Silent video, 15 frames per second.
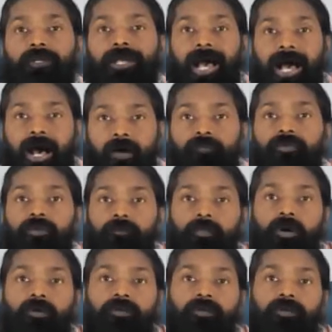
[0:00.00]
How your
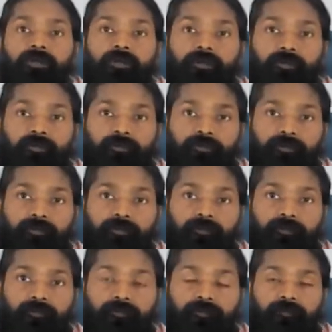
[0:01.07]
body is.
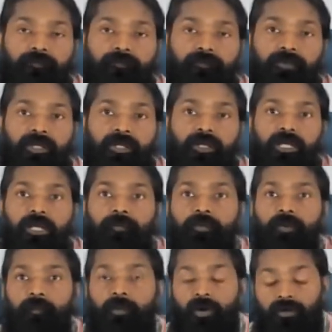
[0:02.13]
If
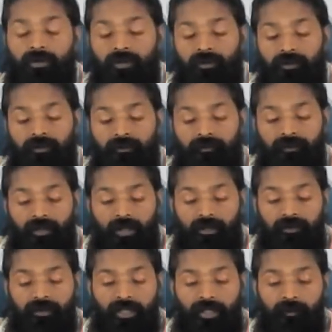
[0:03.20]
your body is
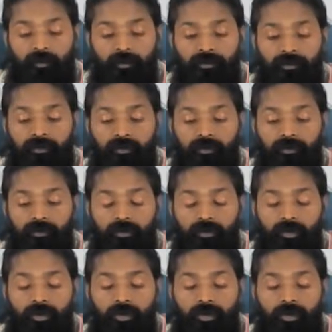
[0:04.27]
not able to
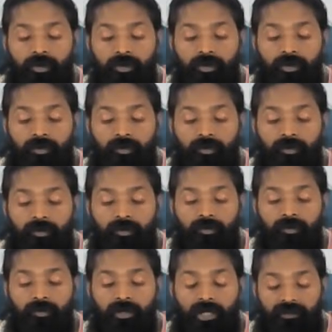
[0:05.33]

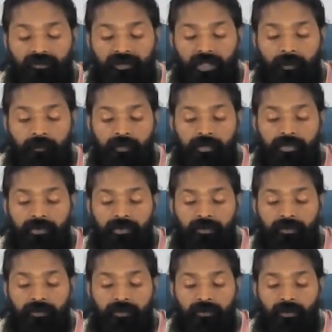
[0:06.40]
accept
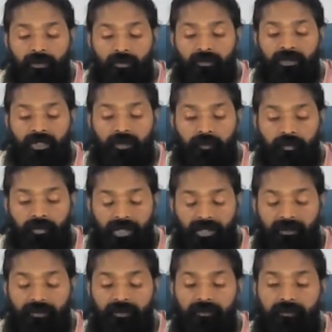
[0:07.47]
or get
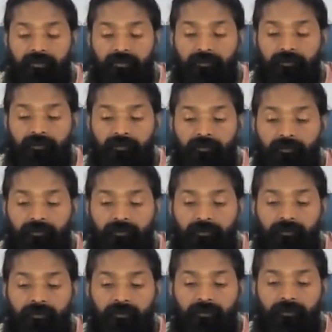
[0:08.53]
pregnant,
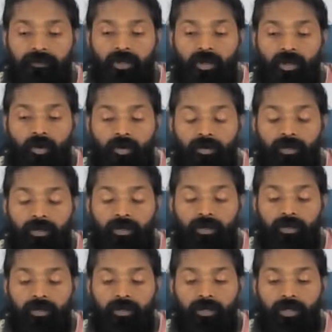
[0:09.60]

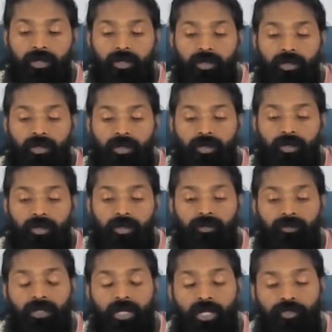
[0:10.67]
or
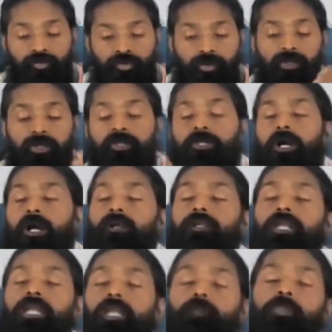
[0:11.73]
naturally
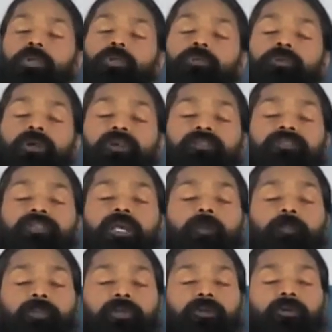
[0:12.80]
not able to
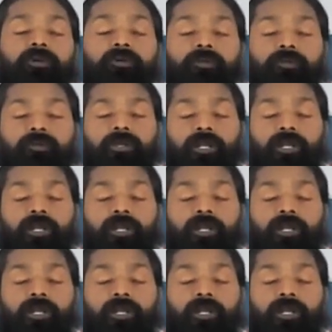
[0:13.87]
accept the whole